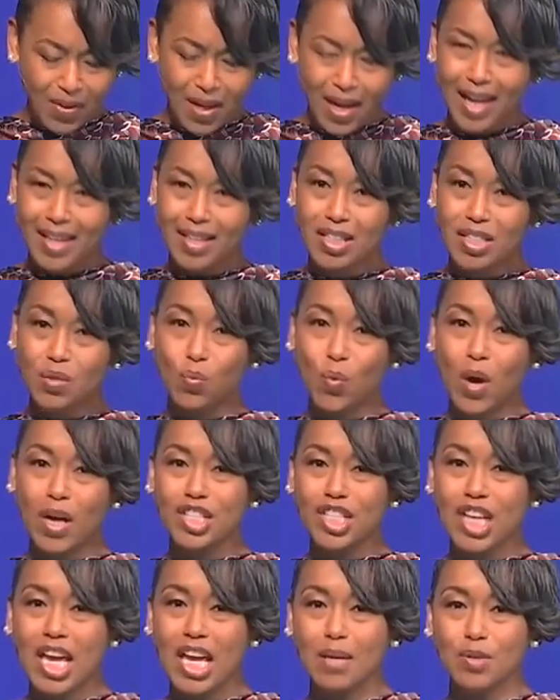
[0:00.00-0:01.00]
Yeah. And this is where
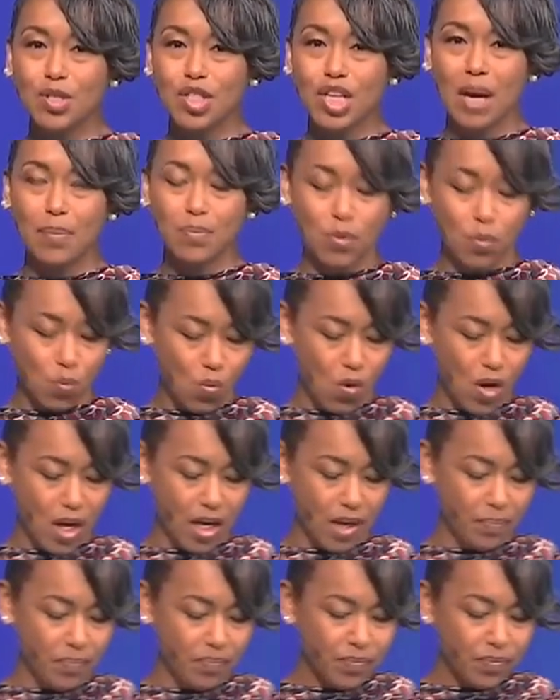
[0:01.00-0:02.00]
James chapter
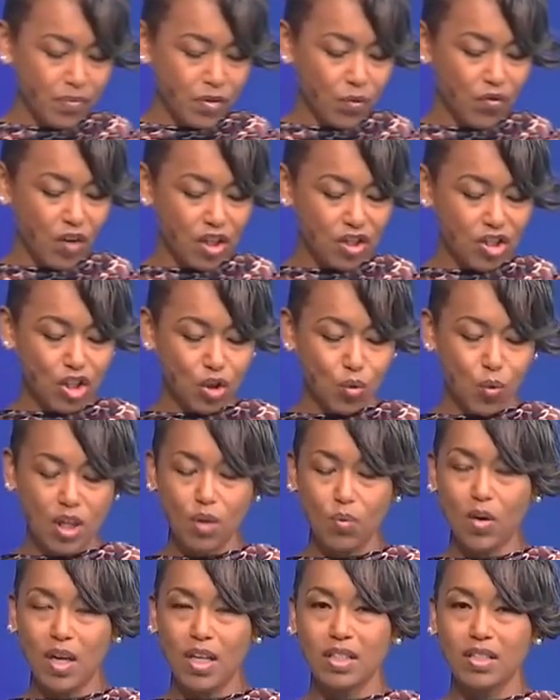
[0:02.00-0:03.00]
1, verses
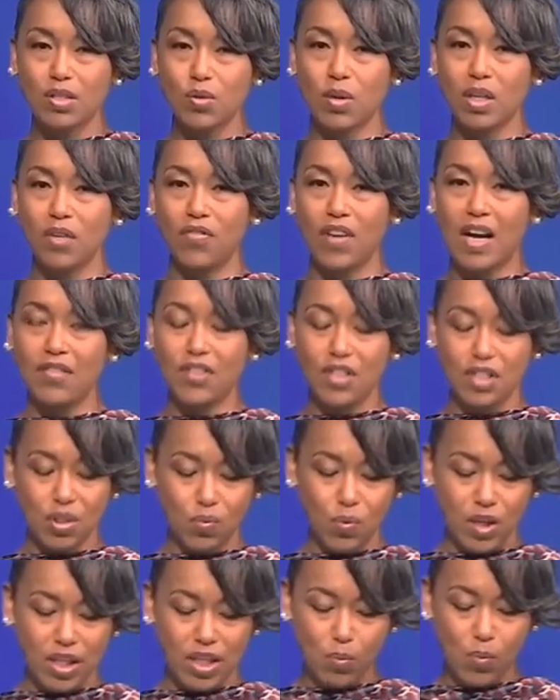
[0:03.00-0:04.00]
21 and 25, this is
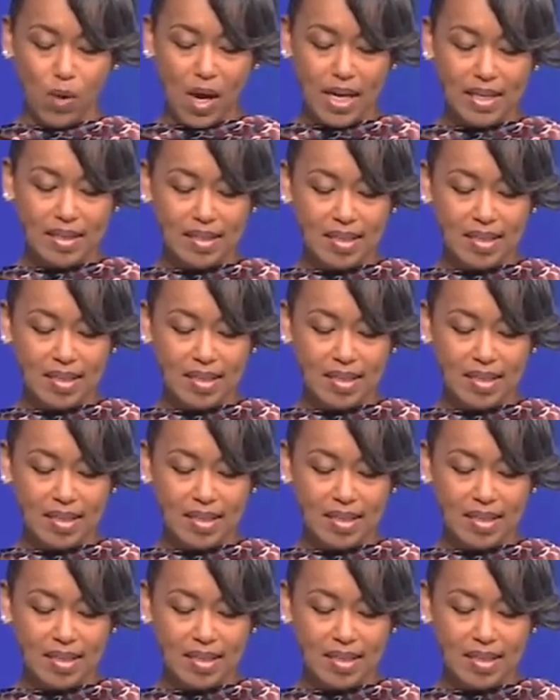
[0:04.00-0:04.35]
why he